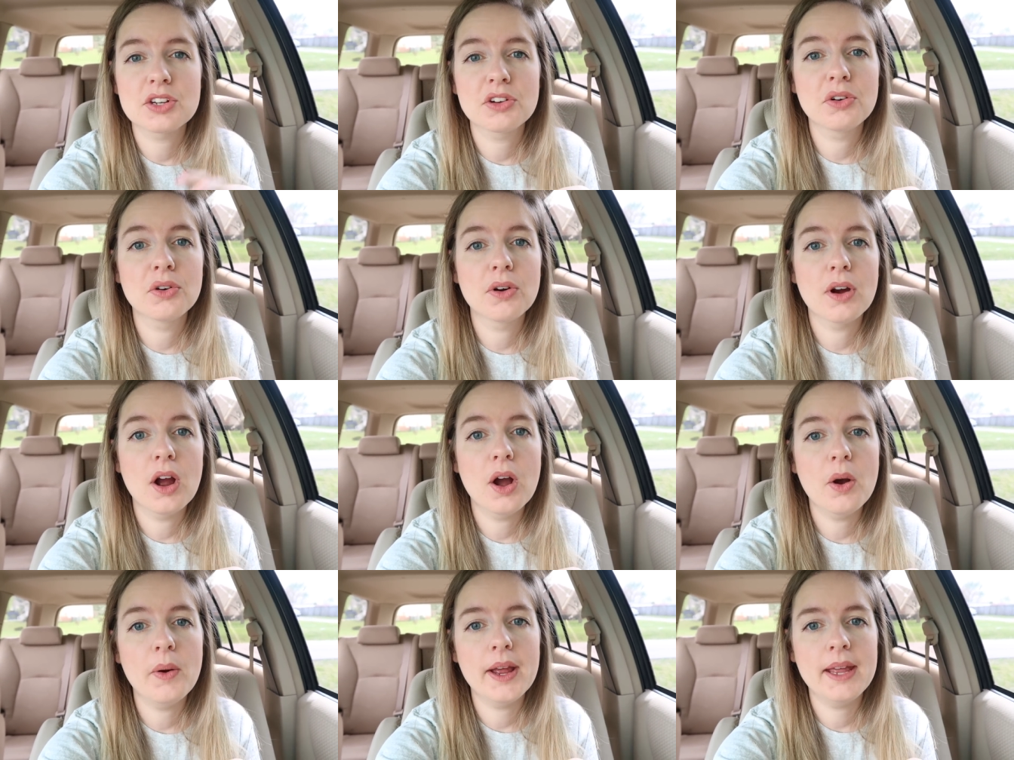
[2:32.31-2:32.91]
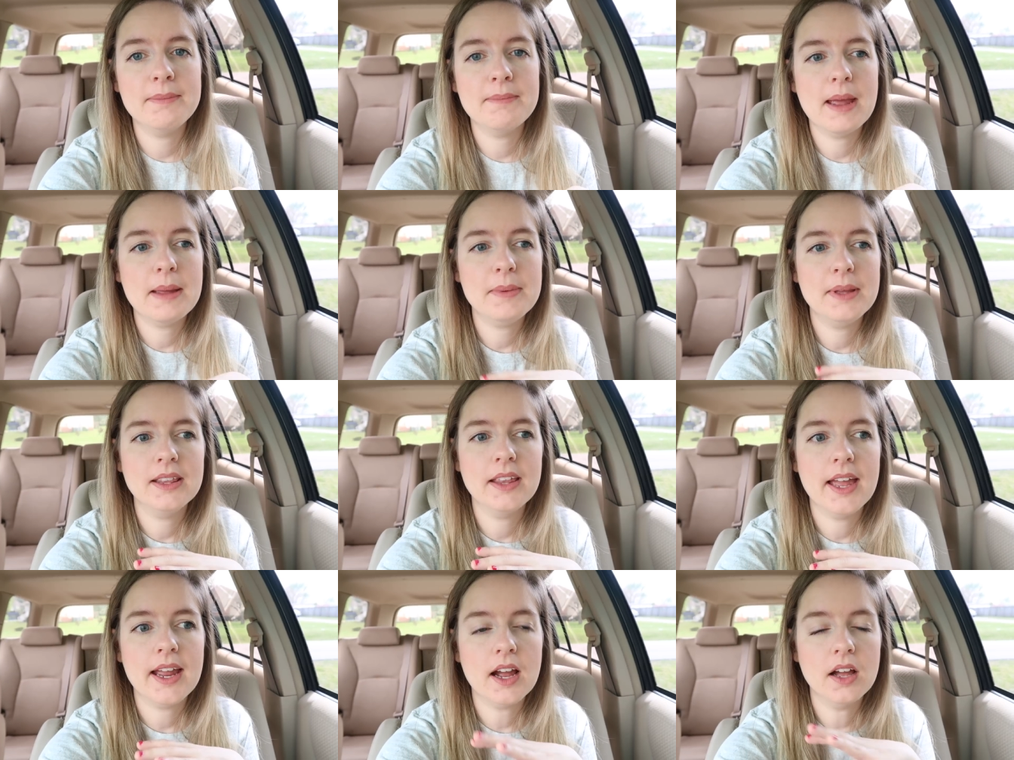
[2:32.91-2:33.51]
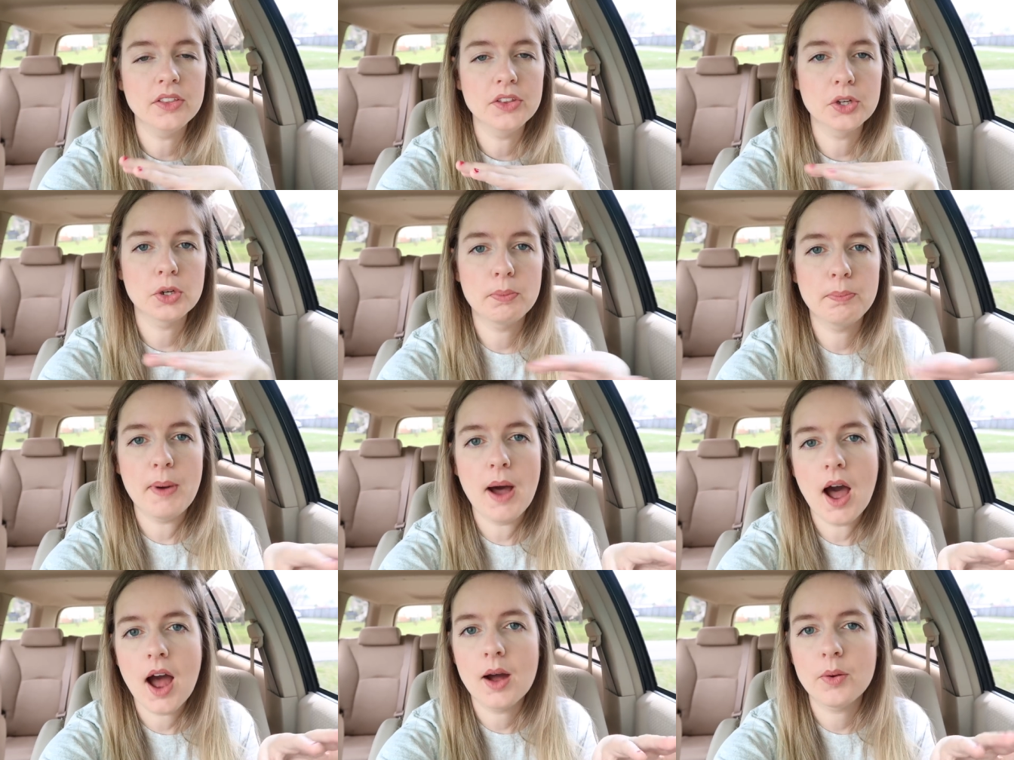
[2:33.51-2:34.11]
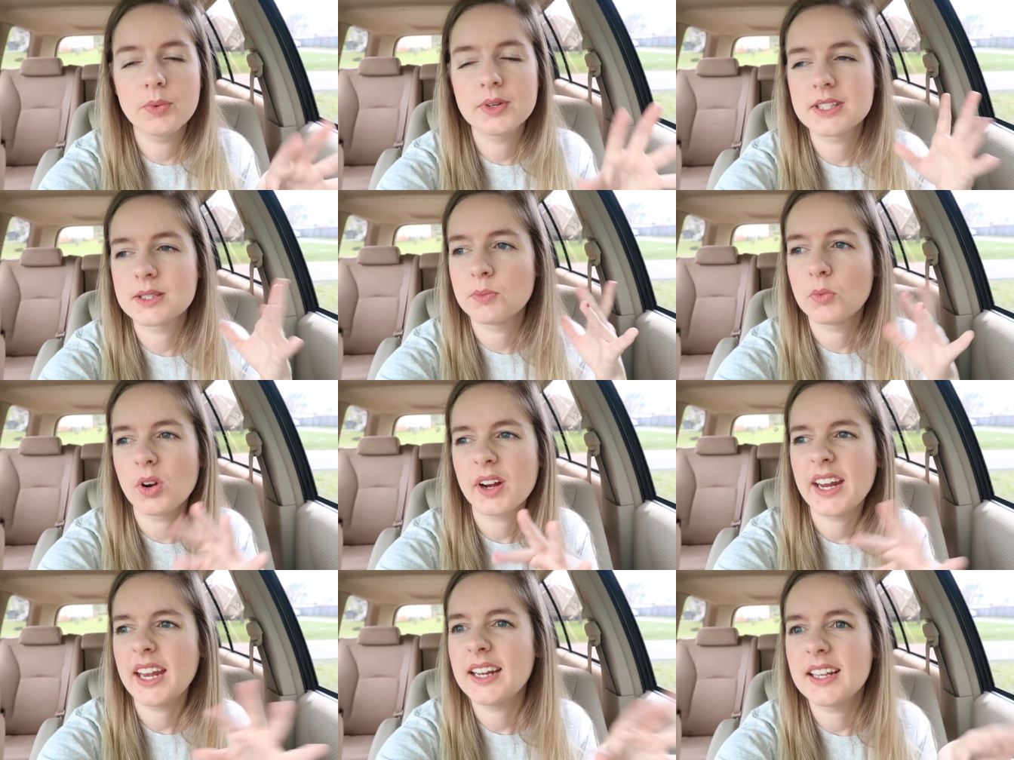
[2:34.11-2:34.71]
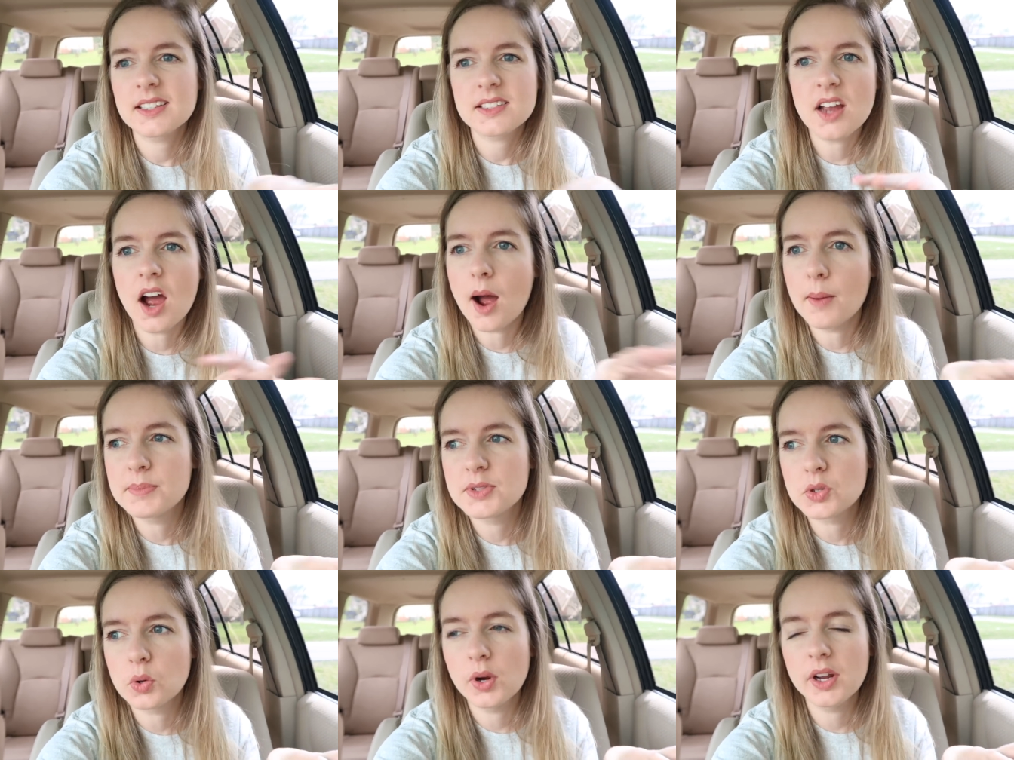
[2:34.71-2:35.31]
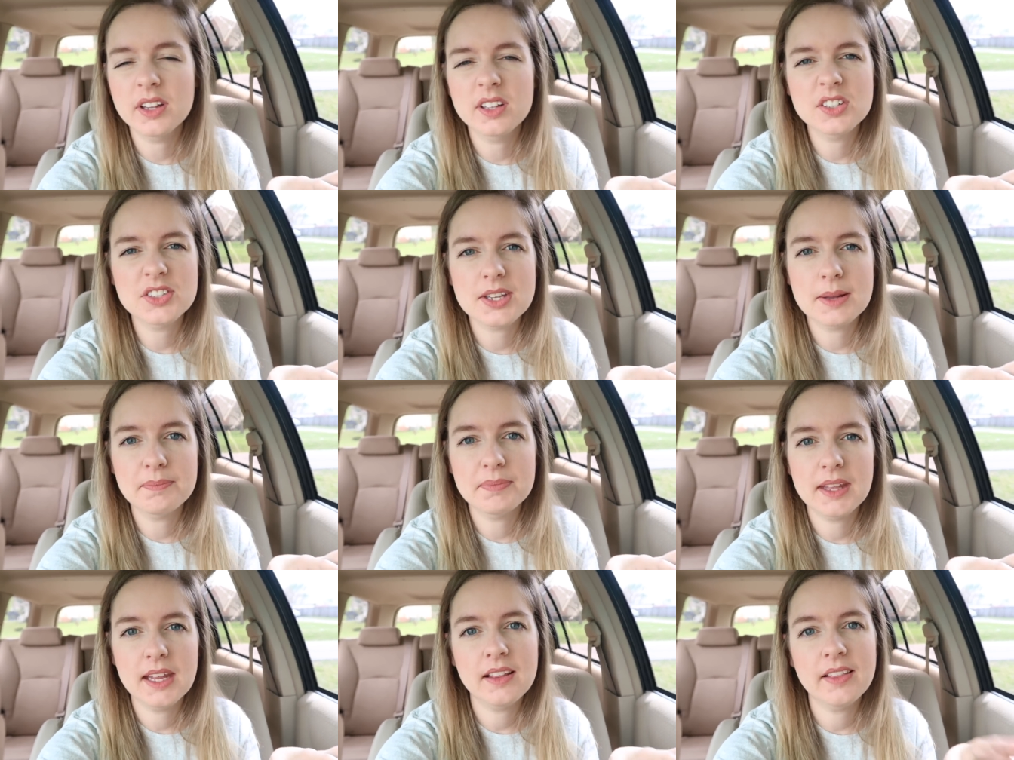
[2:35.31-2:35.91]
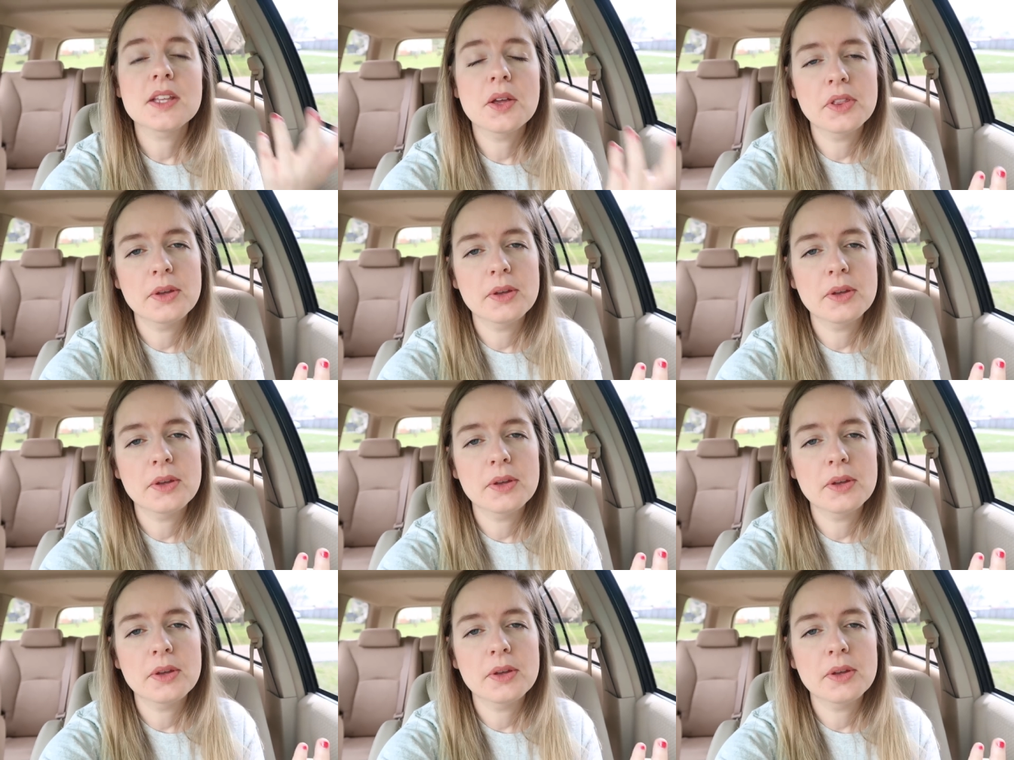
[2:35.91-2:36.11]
to grow and maybe like a little pot with some organic topsoil or something so